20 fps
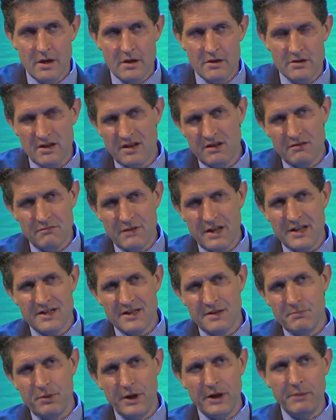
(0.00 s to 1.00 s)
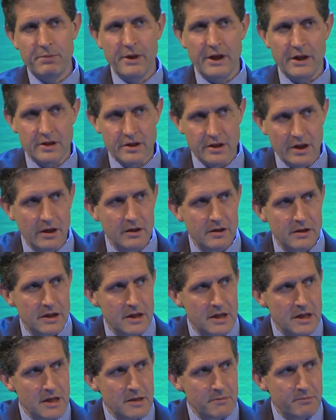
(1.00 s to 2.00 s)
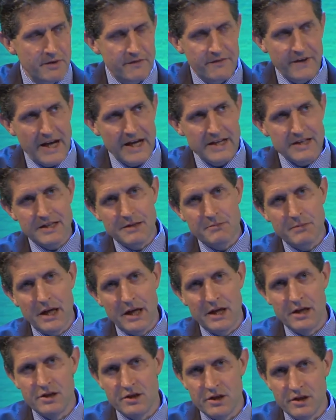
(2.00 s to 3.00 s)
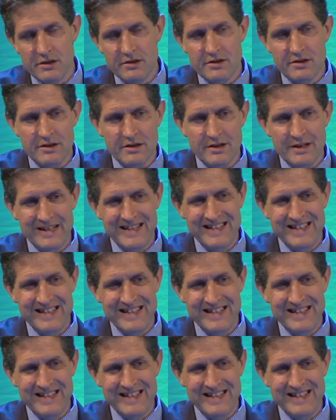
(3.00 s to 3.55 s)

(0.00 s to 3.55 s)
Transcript: So that's the big picture, but for asset managers,